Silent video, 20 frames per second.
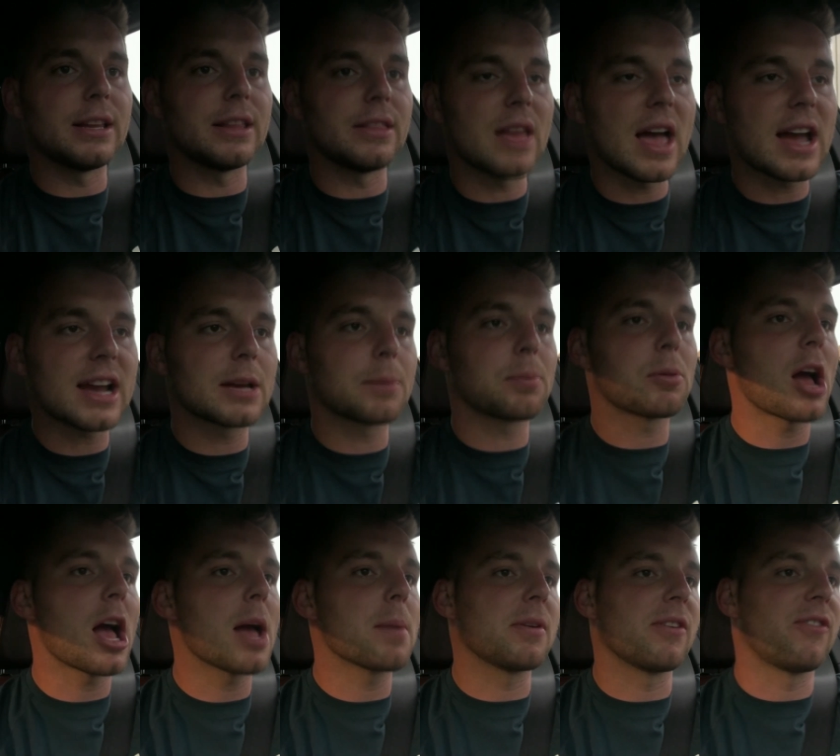that could
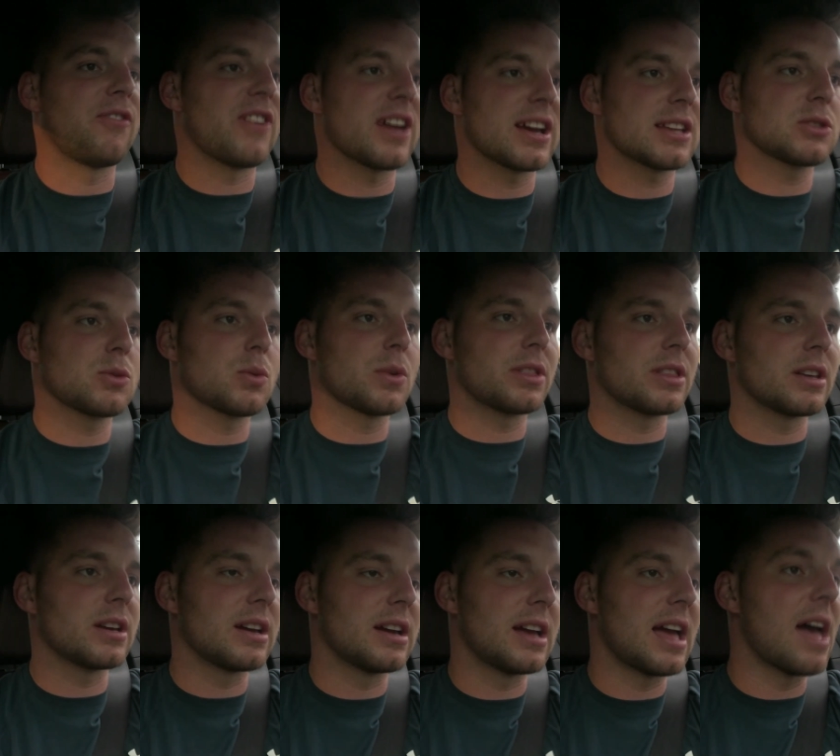probably be fixed with
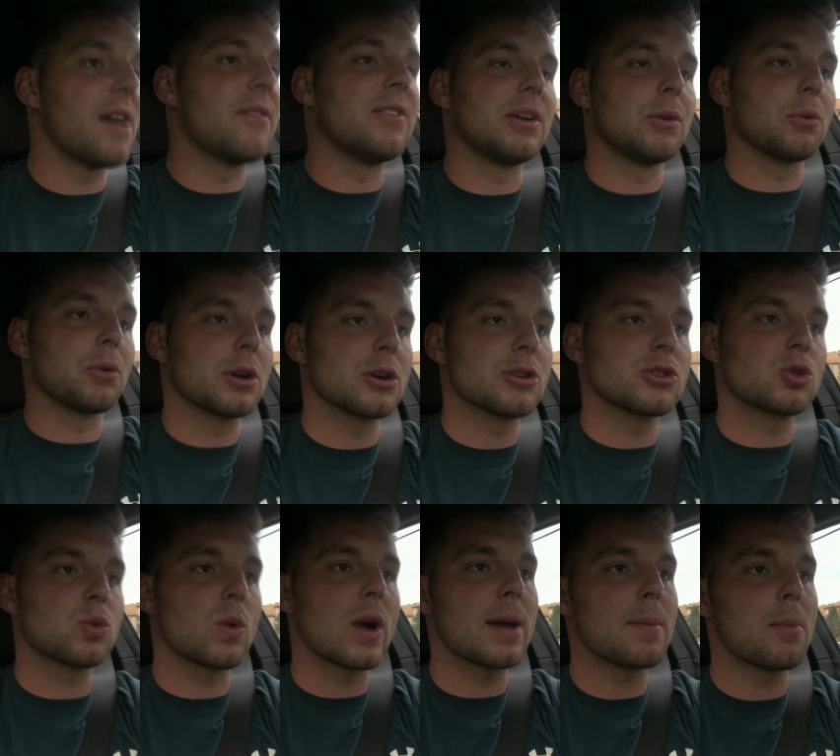a heavy rear
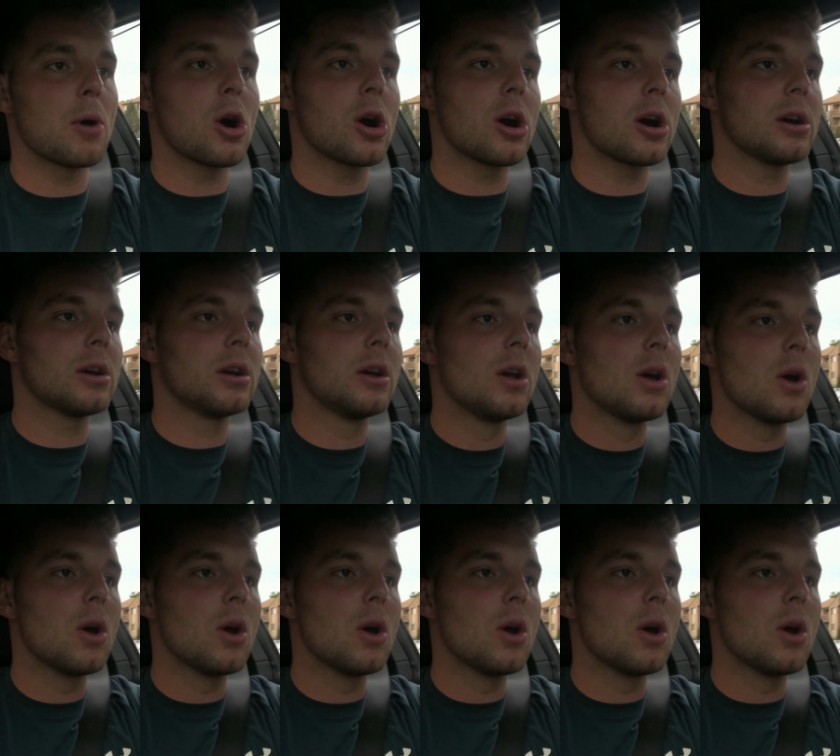sway bar